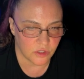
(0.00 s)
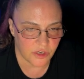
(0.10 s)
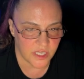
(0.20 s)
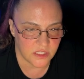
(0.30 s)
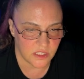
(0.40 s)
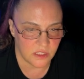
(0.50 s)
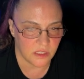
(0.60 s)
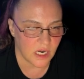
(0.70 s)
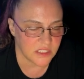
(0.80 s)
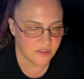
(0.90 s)
create it in
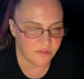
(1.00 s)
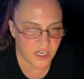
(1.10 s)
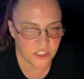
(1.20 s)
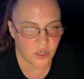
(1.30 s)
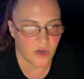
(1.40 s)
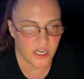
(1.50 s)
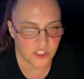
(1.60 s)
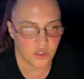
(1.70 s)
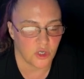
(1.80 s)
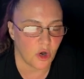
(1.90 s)
an artifact, so I
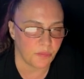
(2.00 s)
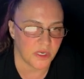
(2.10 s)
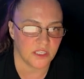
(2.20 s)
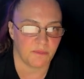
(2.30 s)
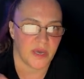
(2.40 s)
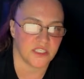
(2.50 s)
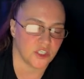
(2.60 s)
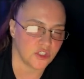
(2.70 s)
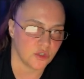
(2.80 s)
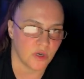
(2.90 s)
had to copy it, paste
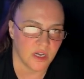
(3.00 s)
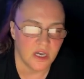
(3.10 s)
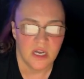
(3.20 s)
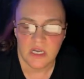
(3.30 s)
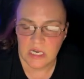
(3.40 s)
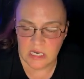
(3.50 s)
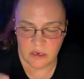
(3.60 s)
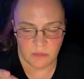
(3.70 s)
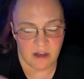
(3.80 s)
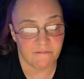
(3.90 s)
it to
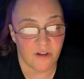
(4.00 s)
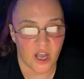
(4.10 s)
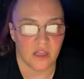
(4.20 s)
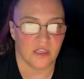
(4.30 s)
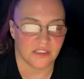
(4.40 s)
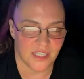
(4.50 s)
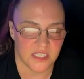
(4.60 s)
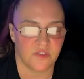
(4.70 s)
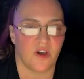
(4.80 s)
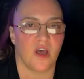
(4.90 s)
a file, a
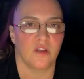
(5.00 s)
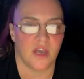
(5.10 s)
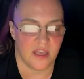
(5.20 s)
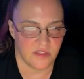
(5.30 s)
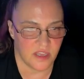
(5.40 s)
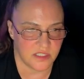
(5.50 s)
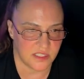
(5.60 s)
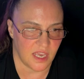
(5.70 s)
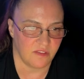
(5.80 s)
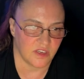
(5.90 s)
text file, and then
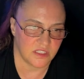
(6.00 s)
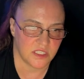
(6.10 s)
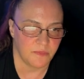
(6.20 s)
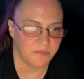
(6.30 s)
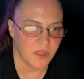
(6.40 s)
save it.